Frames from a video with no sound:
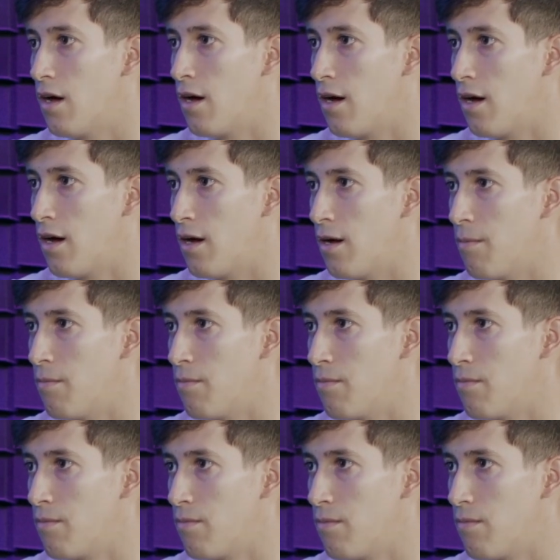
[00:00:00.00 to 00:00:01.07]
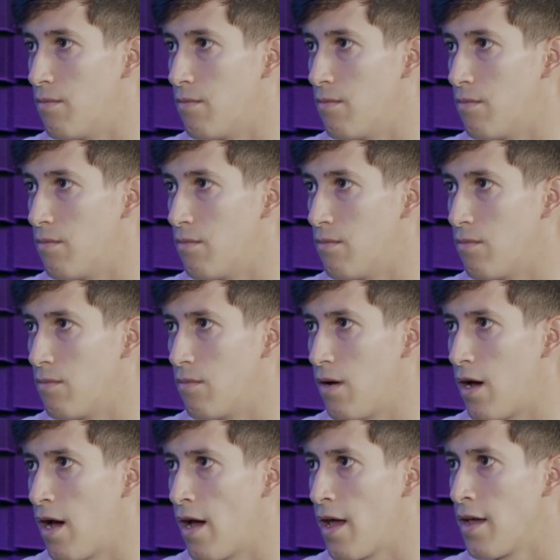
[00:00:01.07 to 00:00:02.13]
Um,
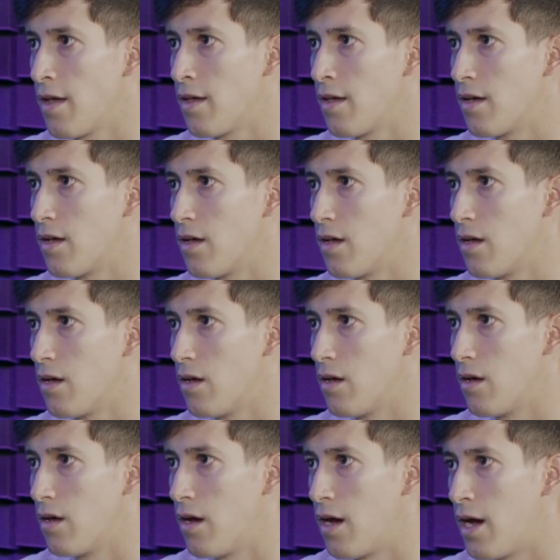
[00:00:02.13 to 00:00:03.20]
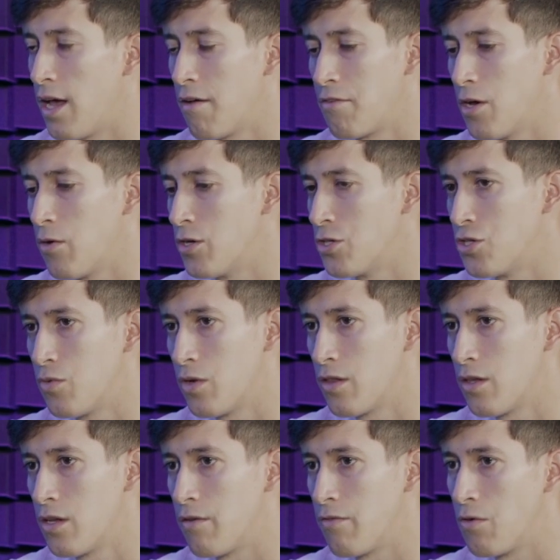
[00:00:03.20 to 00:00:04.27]
I I have no issue
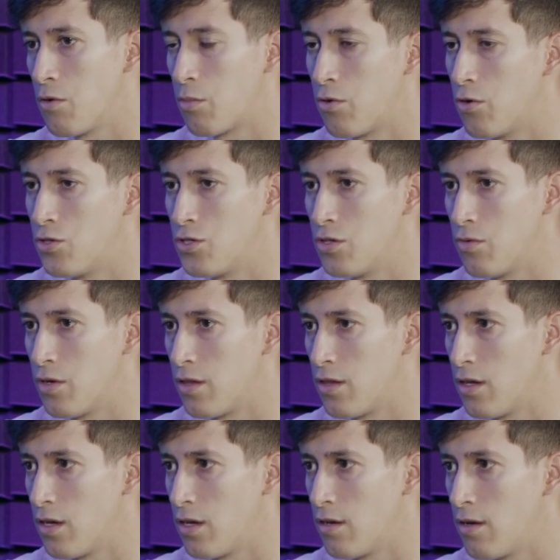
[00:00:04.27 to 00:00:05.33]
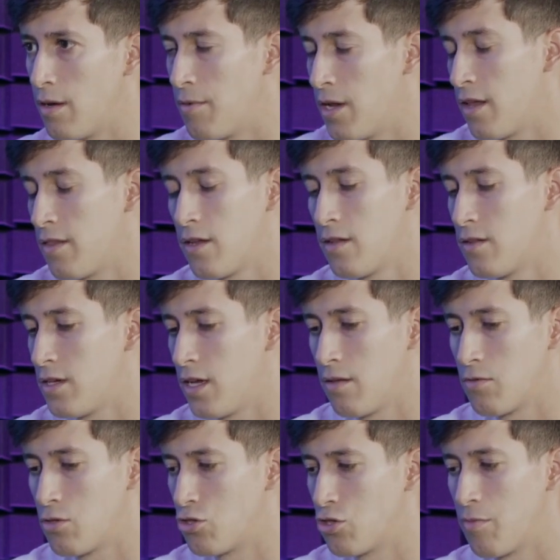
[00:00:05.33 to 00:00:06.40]
with it if you approach it with a. I mean, at the end of the
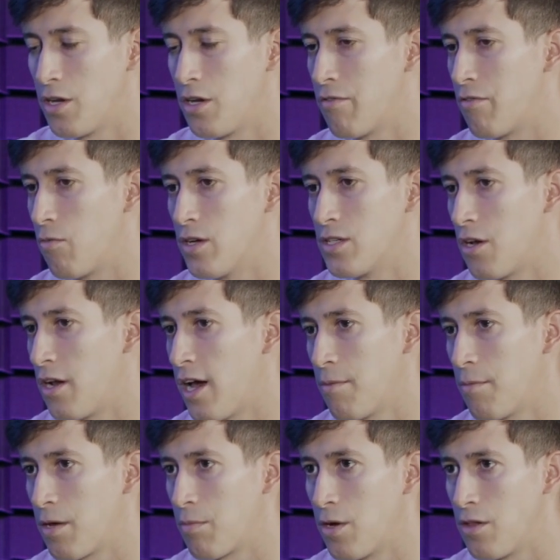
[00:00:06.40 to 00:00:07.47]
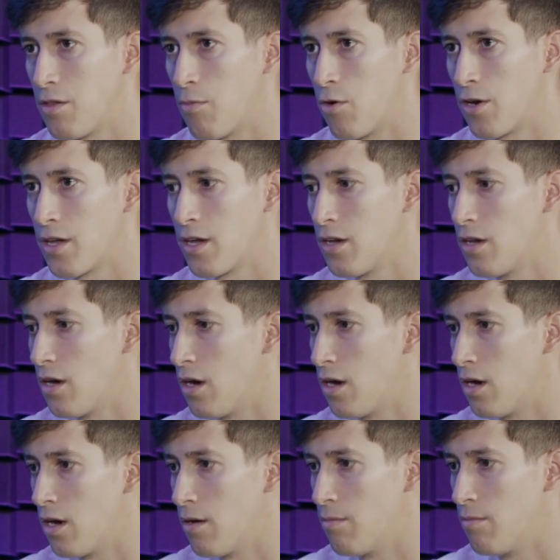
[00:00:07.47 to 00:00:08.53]
day, there's so many different ways on how to make money in the market.
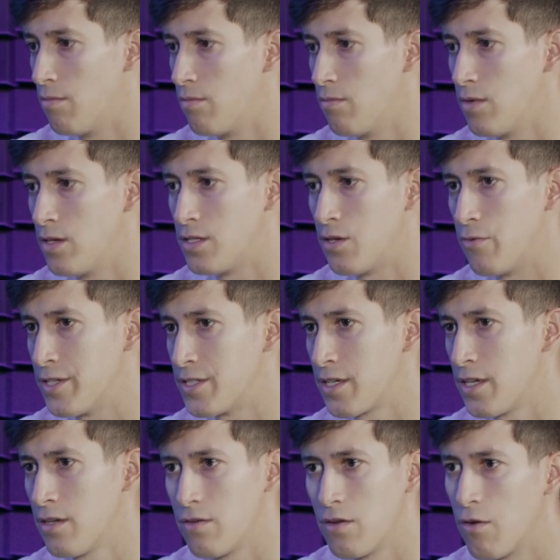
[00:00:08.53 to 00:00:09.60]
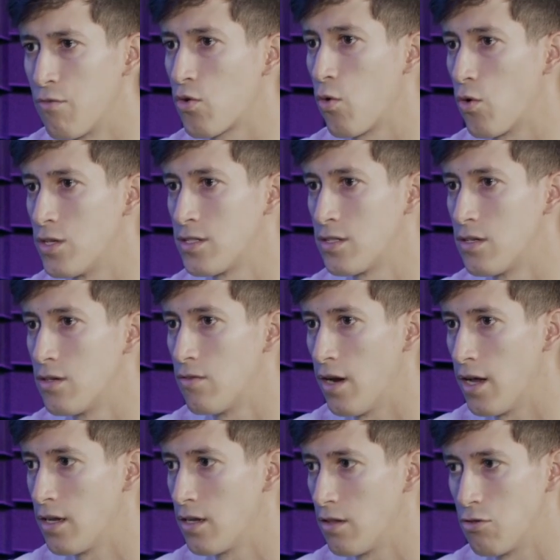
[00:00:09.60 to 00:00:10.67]
Um, is it risky? Of course,
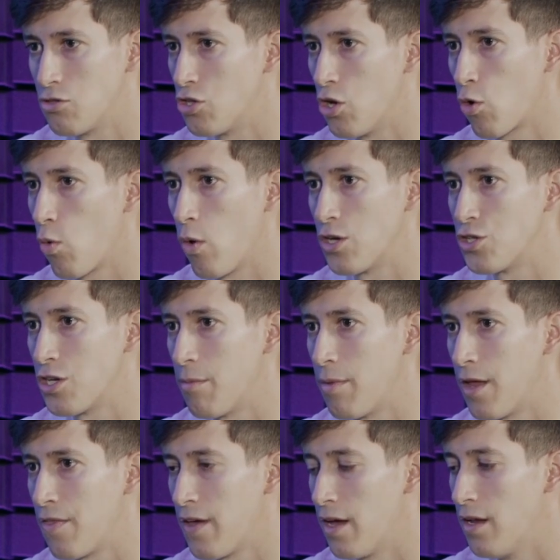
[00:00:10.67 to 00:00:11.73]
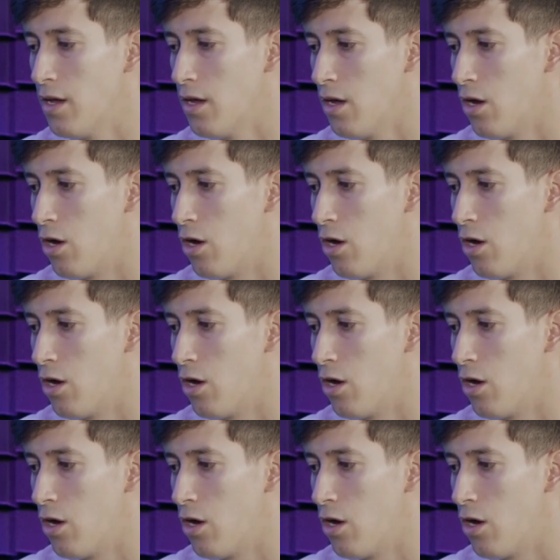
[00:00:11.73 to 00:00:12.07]
right? Yeah. There's no question about that.